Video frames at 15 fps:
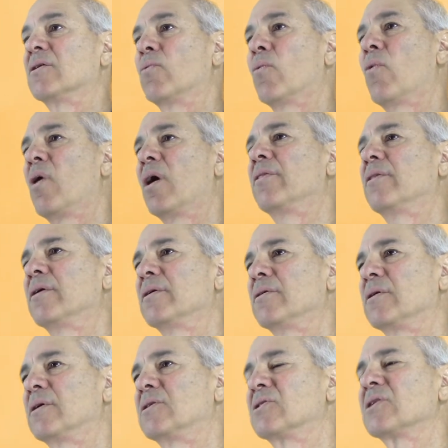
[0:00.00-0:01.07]

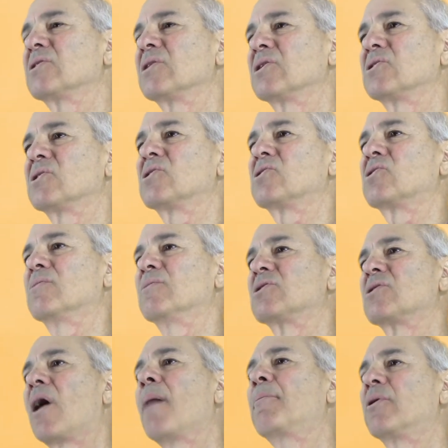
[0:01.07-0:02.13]
the existing system
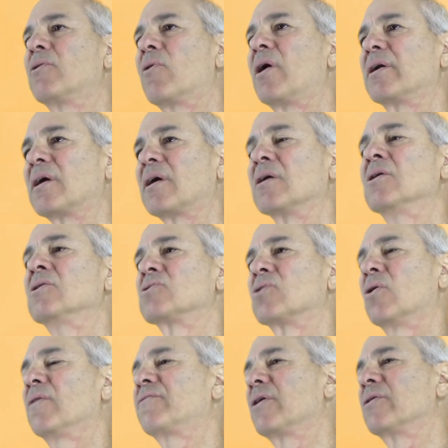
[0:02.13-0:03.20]
is up and running.
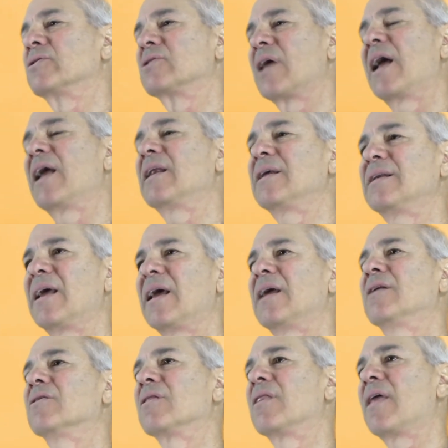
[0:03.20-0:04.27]
So if there's any
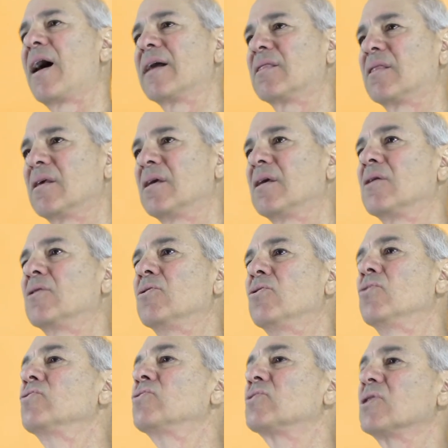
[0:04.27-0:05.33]
data that the
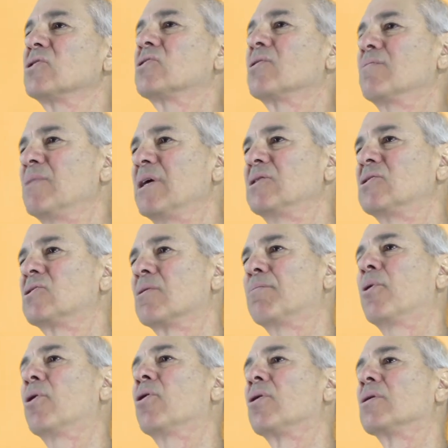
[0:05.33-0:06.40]
new system needs to
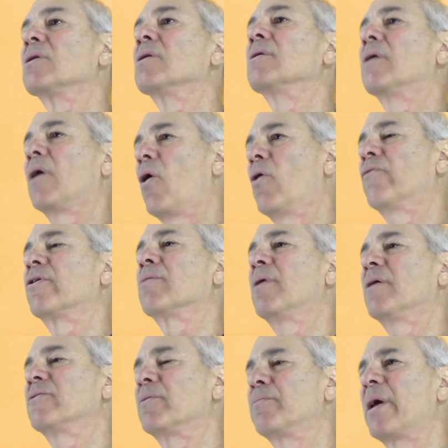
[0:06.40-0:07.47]
pull over and
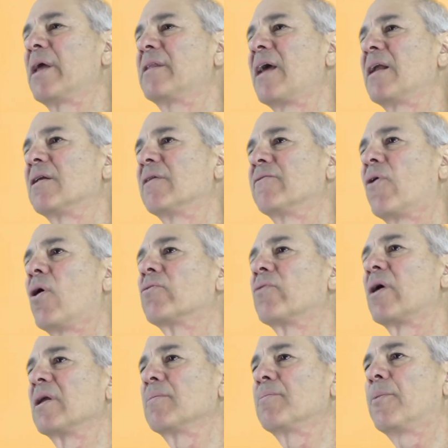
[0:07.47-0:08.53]
above the data they've
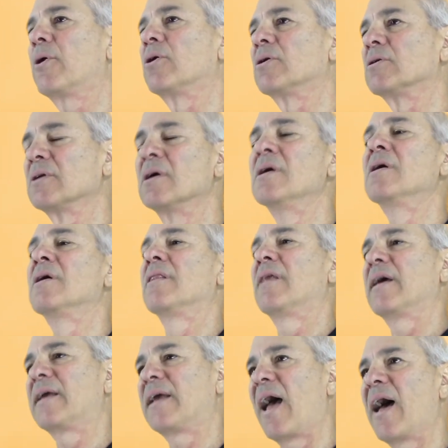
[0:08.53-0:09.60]
already pulled,
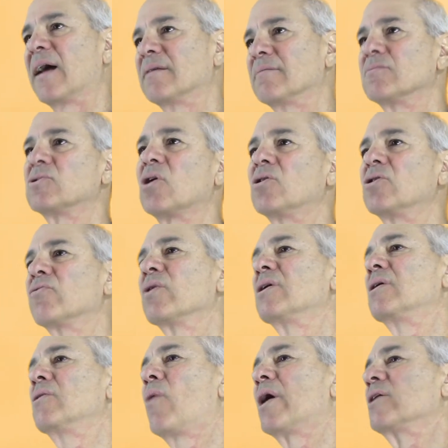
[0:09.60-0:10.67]
they can. So you
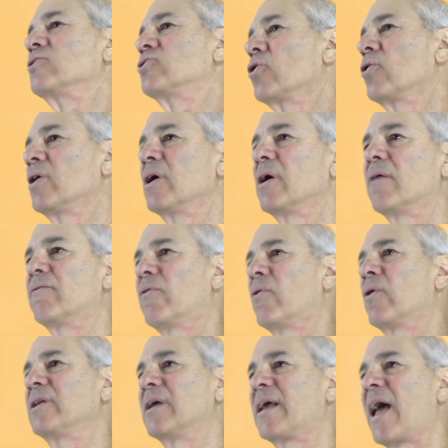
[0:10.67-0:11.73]
really want to
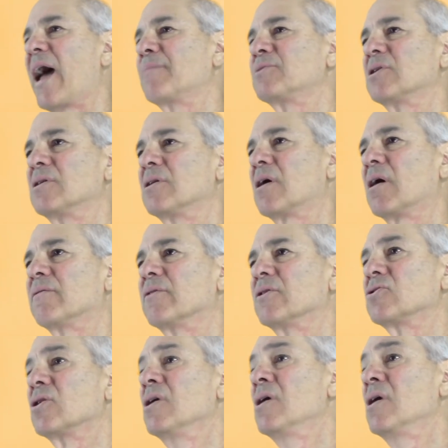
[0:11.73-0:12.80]
avoid the gaps in the
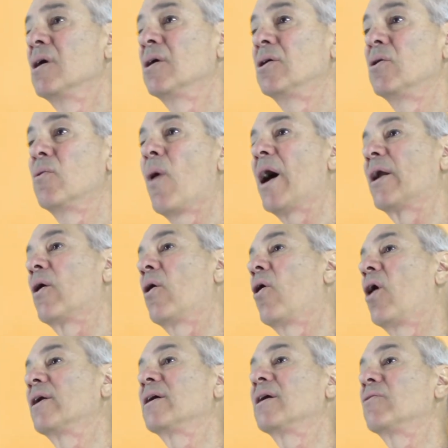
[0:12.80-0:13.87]
coverage. You want to
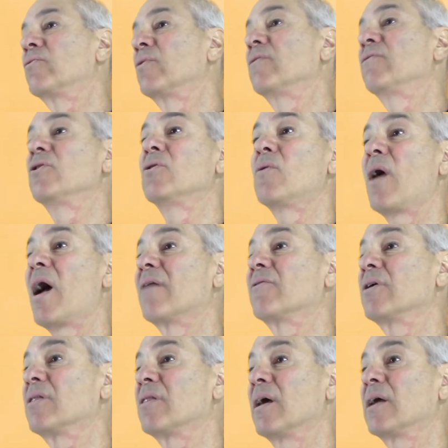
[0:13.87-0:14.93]
audit and review
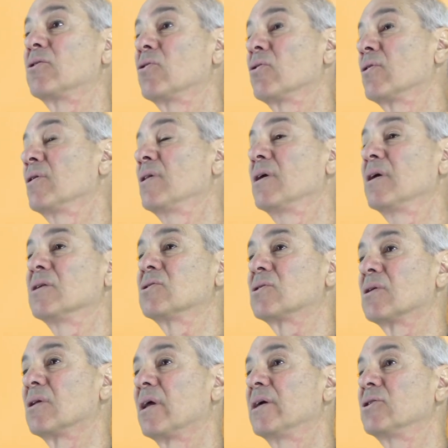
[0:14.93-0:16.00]
everything during the
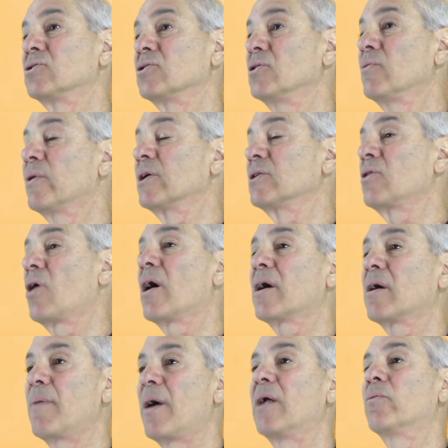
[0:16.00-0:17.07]
installation. You want to
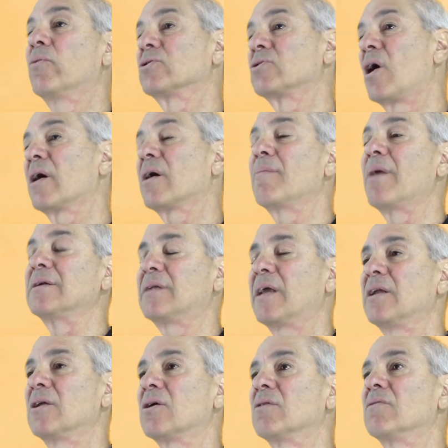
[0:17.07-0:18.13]
talk about, and we'll talk about
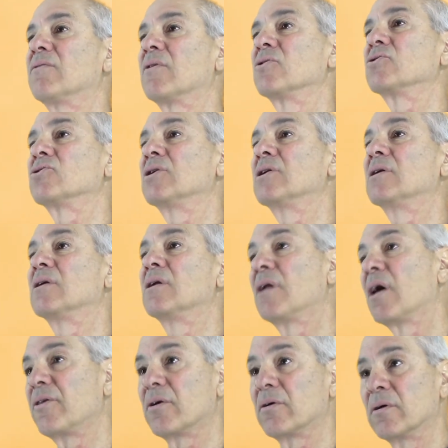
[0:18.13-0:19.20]
data conversion in
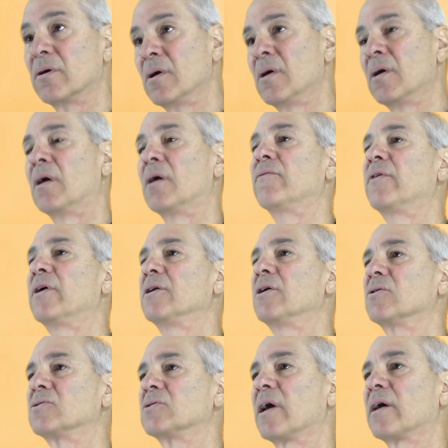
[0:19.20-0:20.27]
another
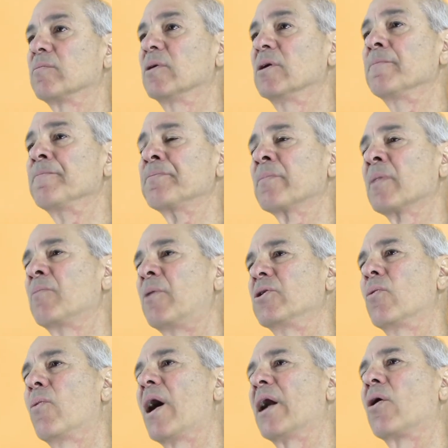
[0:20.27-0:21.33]
video segment,
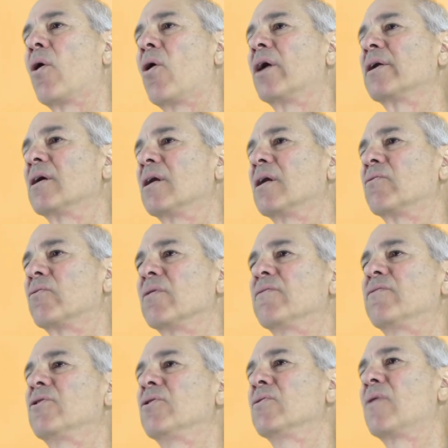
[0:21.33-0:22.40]
but you want to audit and
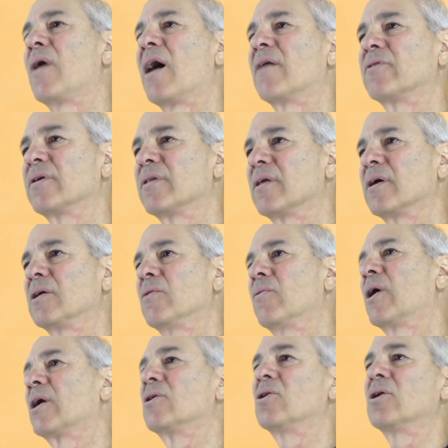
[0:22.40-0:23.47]
review everything.
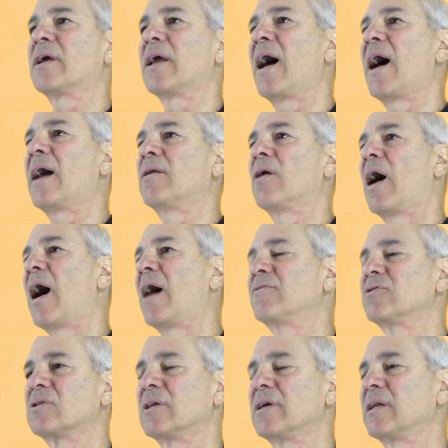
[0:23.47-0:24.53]
You want to look at,
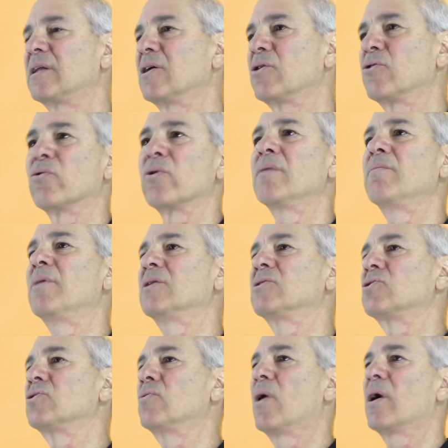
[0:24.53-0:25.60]
obviously, any
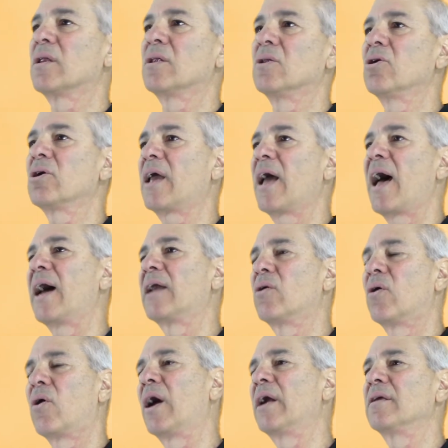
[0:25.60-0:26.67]
agreements. You want to look
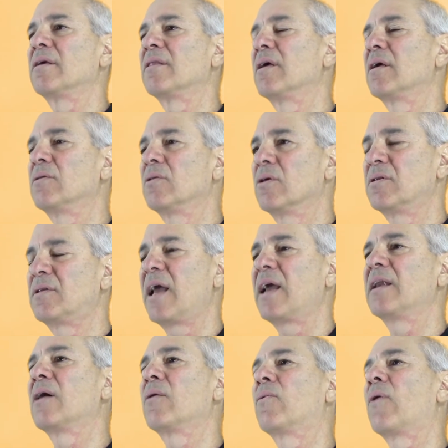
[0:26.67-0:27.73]
at any of the
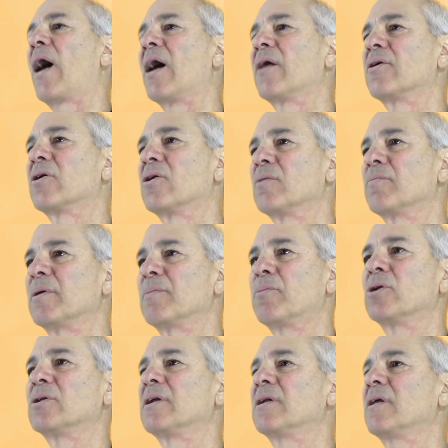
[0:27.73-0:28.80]
data, how they're going to be
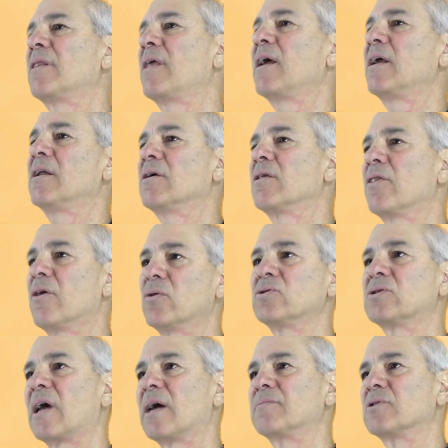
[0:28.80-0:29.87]
pulling the data,
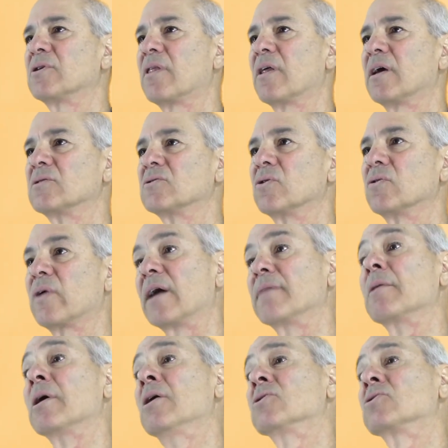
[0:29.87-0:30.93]
those types of things.
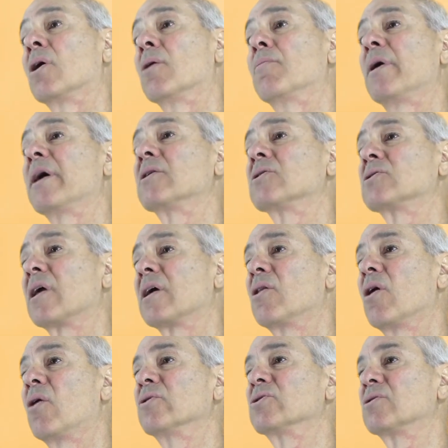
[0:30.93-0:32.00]
Okay. So the biggest
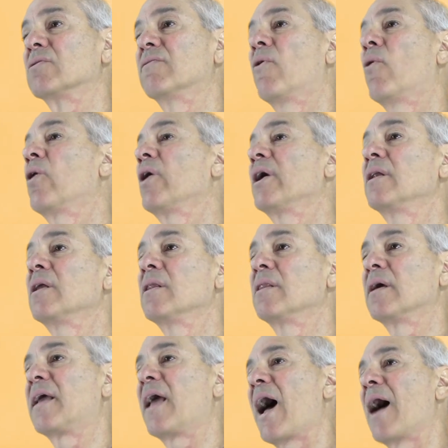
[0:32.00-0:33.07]
thing, though, is to avoid
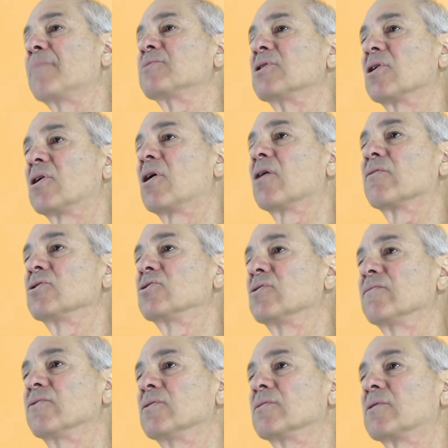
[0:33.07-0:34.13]
the gaps in the
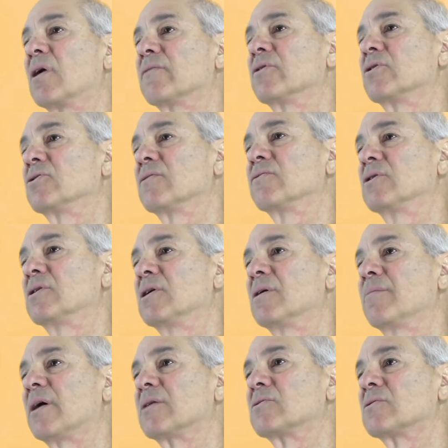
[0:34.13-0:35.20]
coverage of your
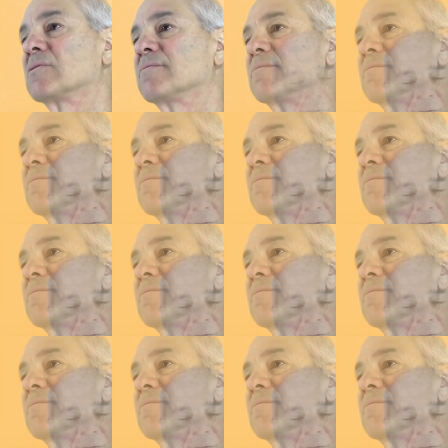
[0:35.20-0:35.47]
DMS.